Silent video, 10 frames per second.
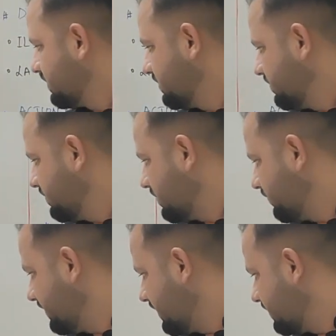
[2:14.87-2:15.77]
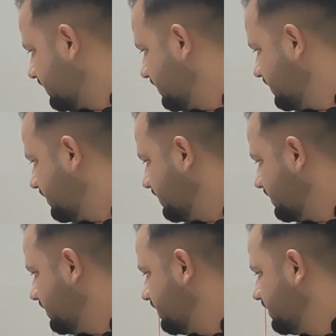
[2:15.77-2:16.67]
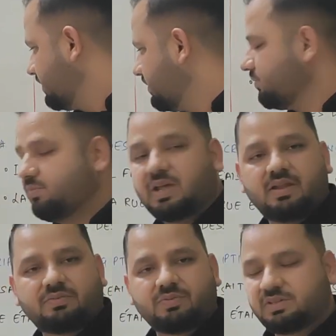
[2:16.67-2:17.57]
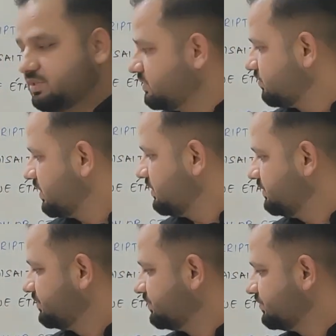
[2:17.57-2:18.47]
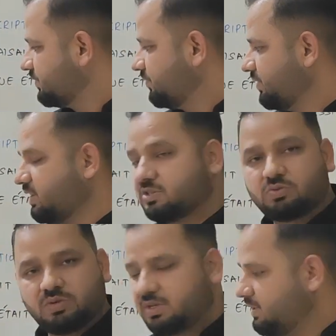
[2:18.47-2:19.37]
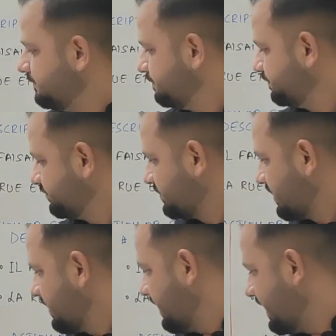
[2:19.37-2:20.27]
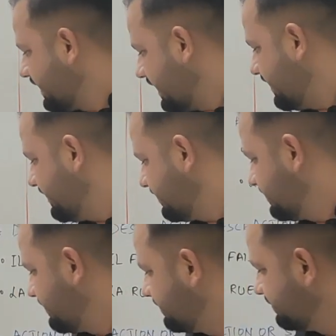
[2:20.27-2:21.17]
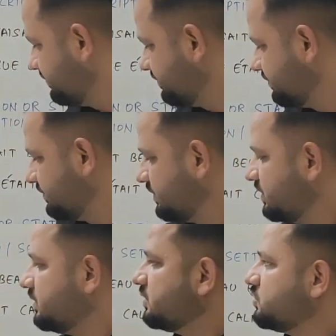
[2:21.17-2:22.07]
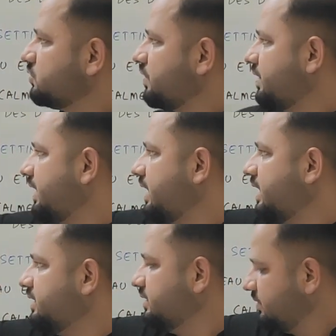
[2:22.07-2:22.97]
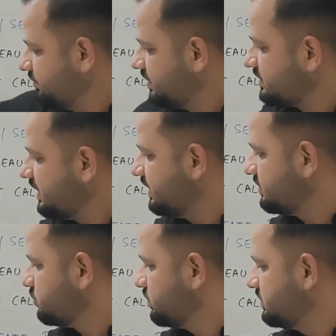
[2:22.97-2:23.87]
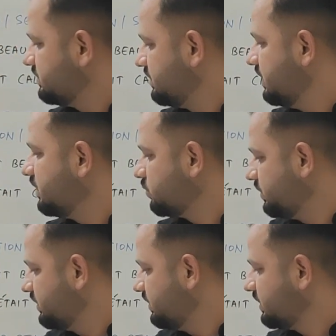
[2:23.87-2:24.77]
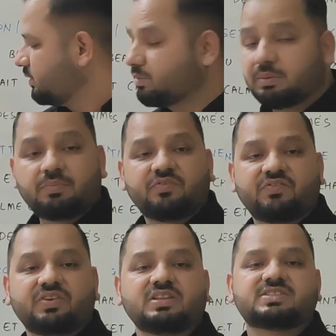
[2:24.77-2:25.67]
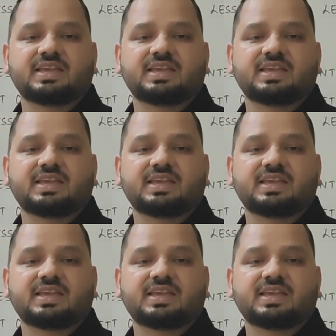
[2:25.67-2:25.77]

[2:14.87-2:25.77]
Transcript: Now we are left with this one, finis only. Add endings. So if I add first endings to it, it will become finisse.